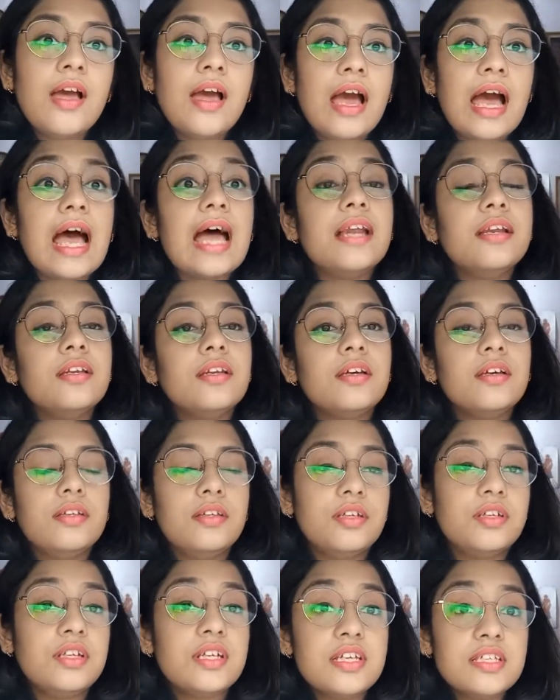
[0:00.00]
and
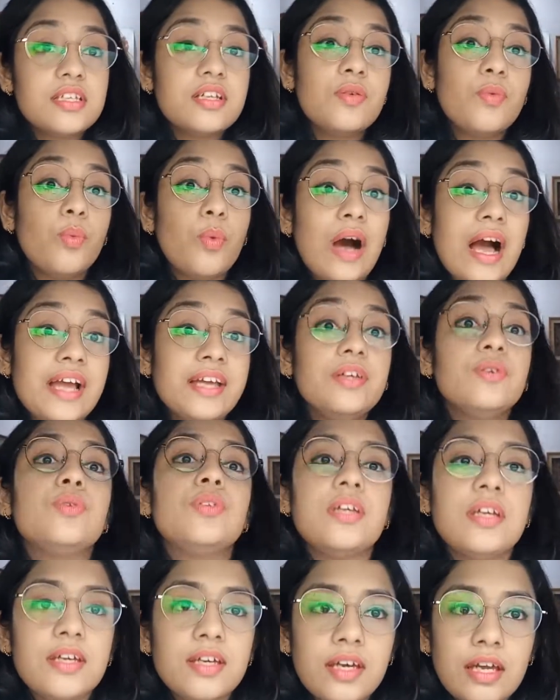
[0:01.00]
the reason why you
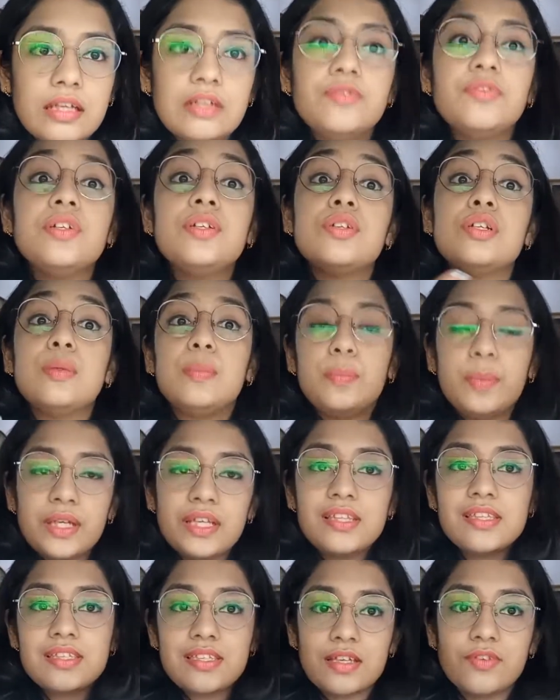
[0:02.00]
think, and if it
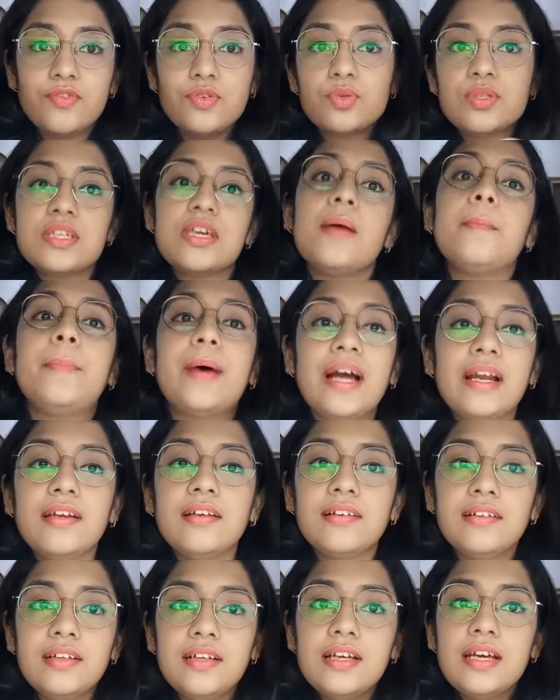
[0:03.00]
repeats, if you see a
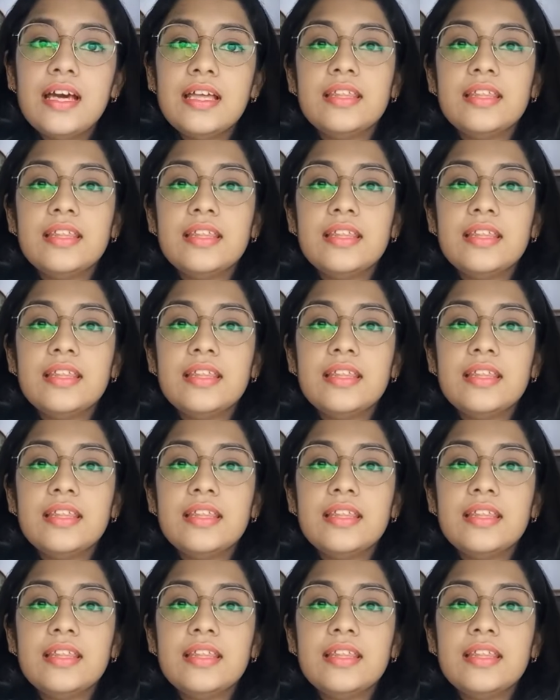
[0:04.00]
pattern,